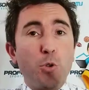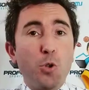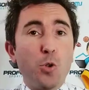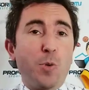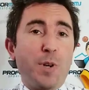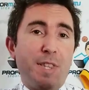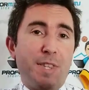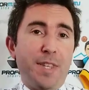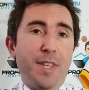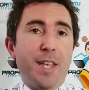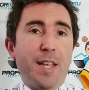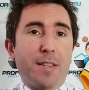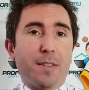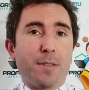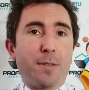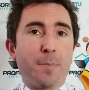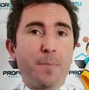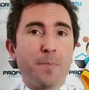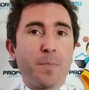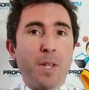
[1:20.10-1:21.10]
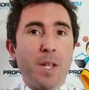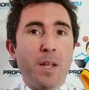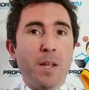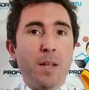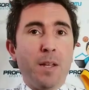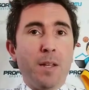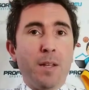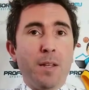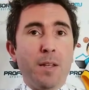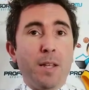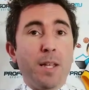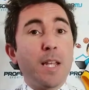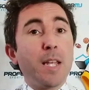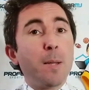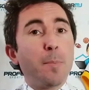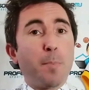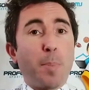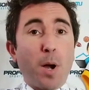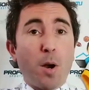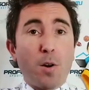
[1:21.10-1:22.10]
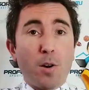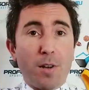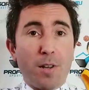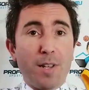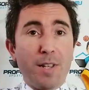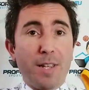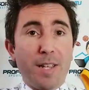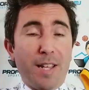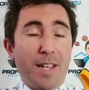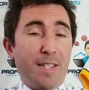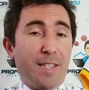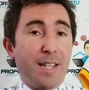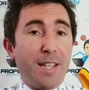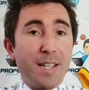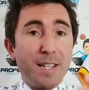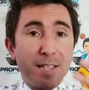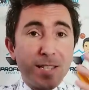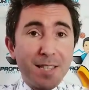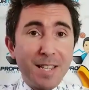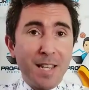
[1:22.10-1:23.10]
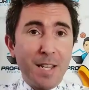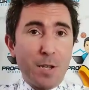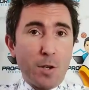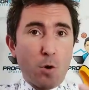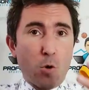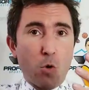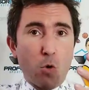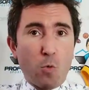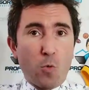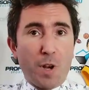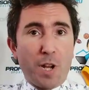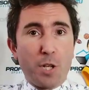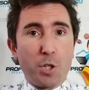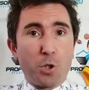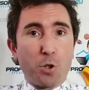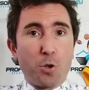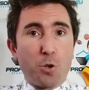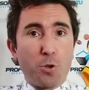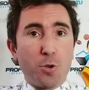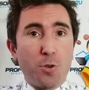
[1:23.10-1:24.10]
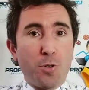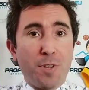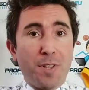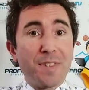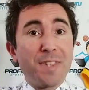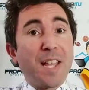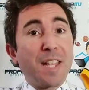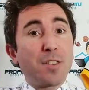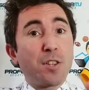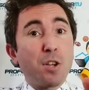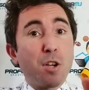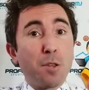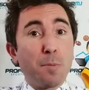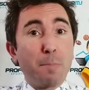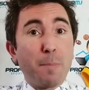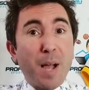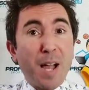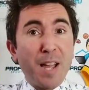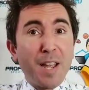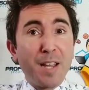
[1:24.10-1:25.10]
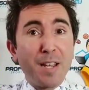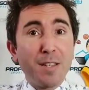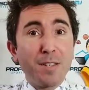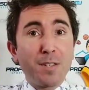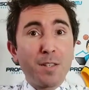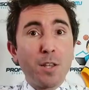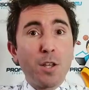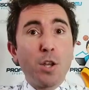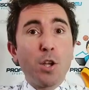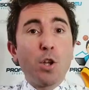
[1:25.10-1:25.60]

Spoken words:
know it yet. A parlay is a single wager that combines